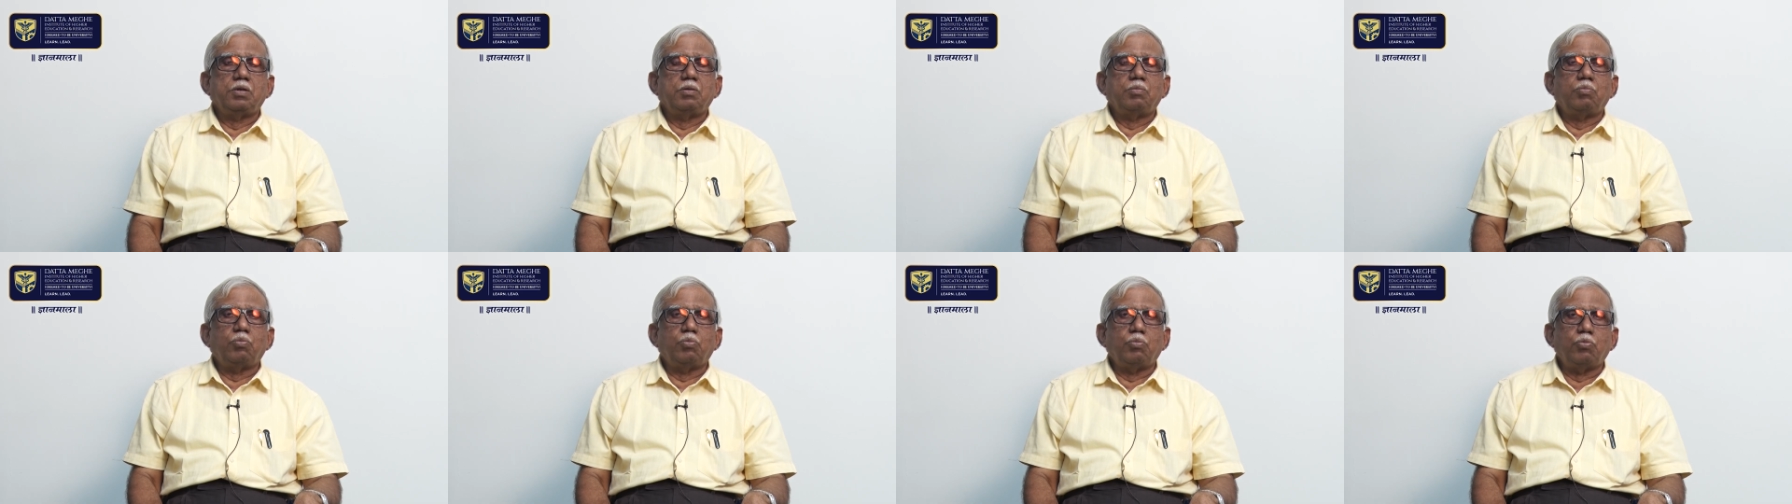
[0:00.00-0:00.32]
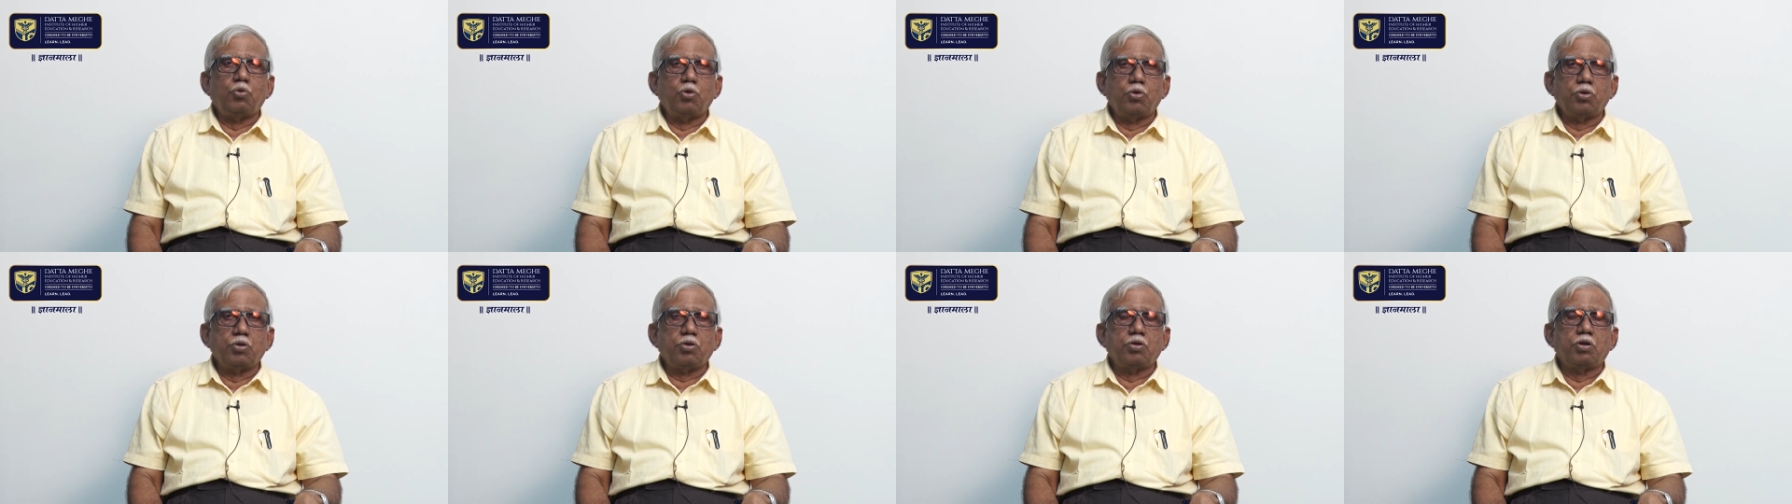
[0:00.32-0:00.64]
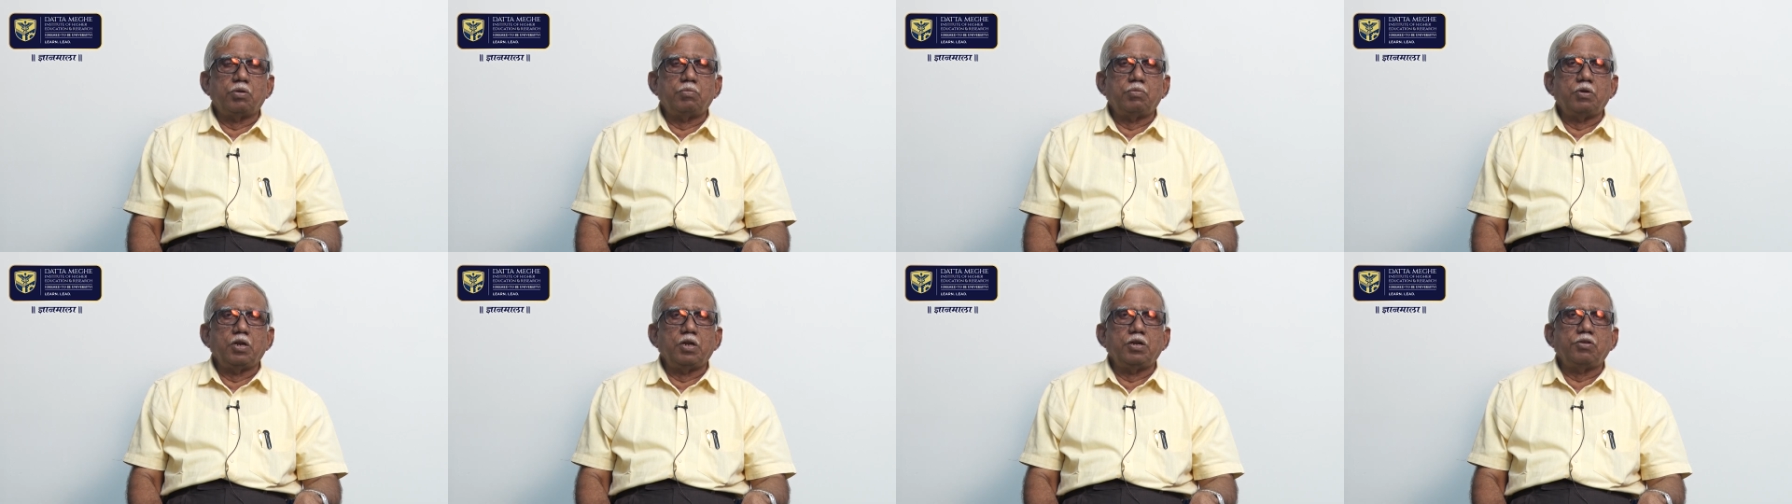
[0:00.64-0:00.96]
more
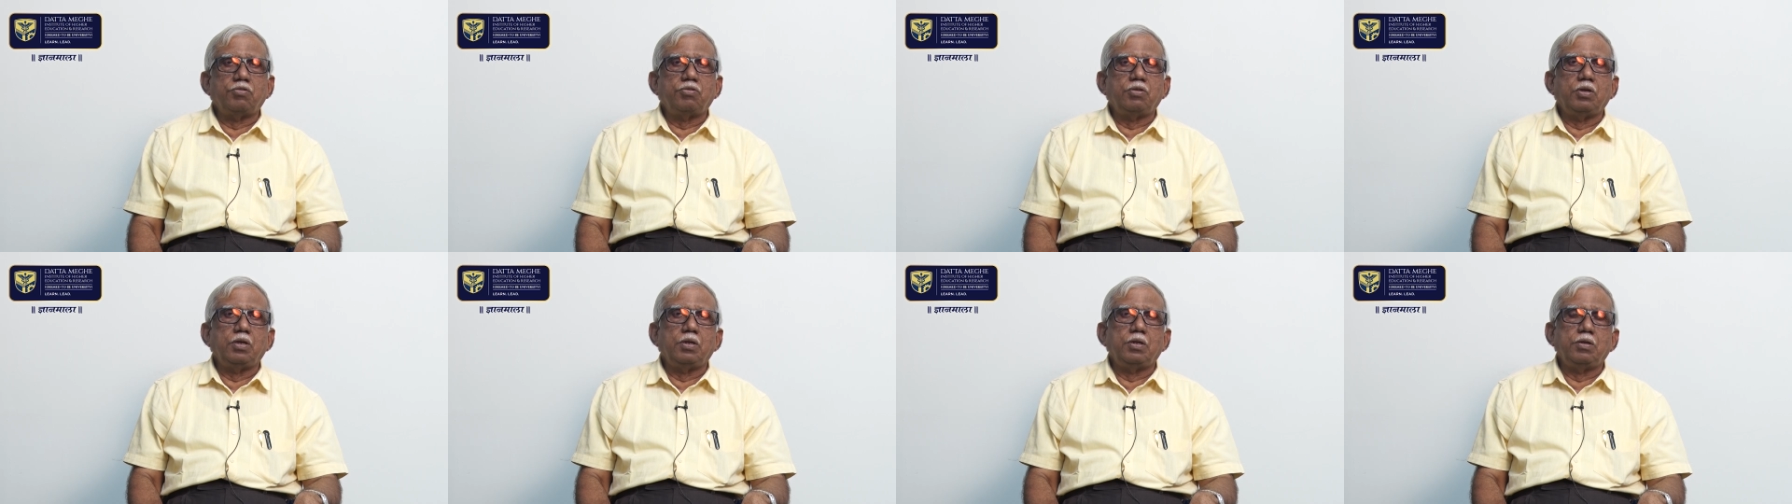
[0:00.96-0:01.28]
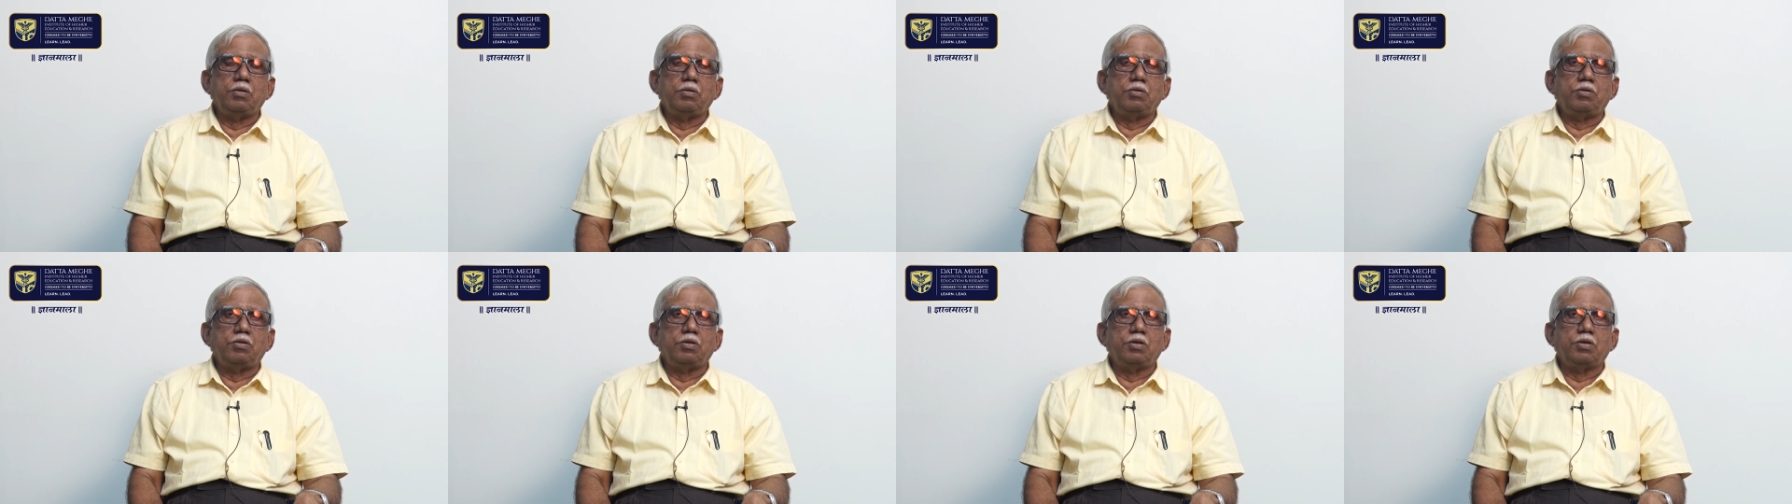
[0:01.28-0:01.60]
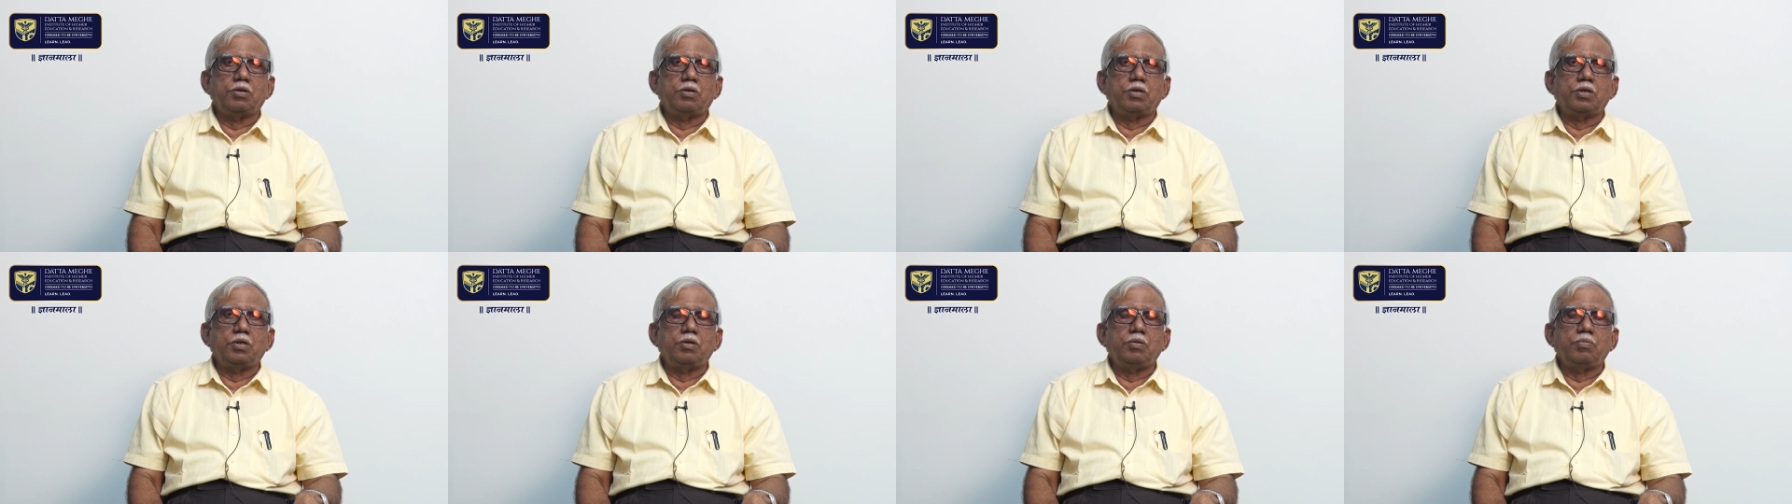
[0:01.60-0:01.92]
commonly seen in
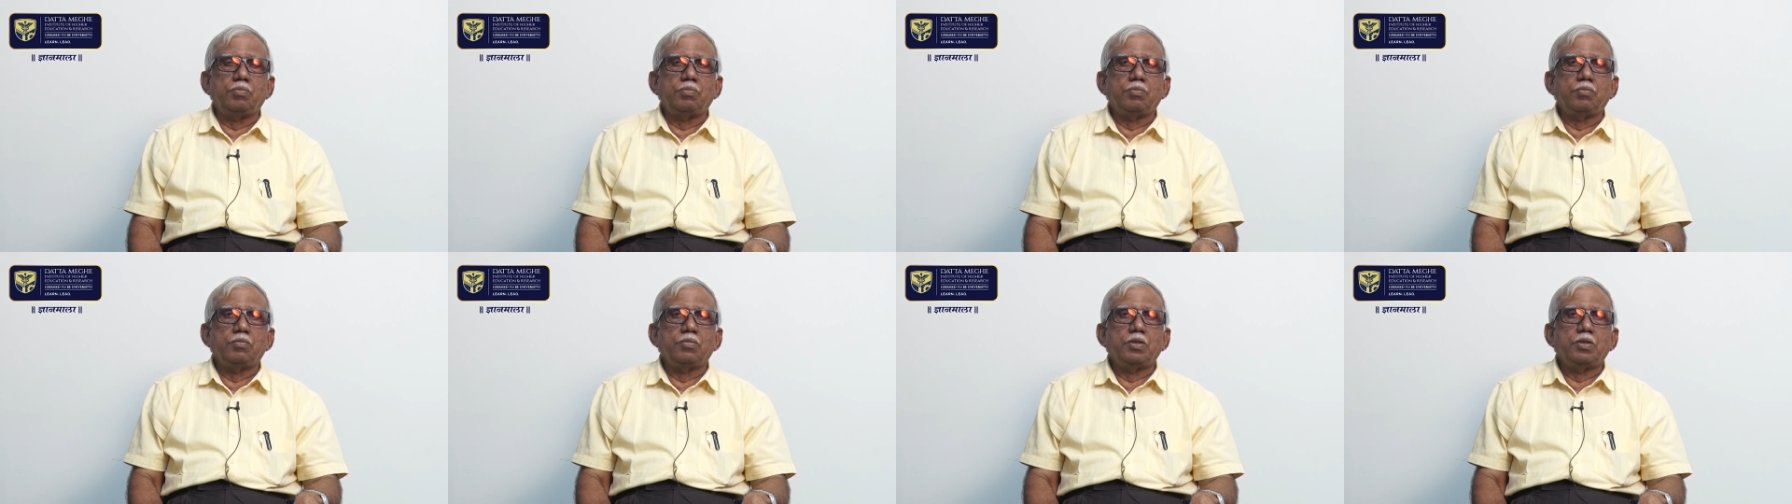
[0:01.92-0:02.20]
children,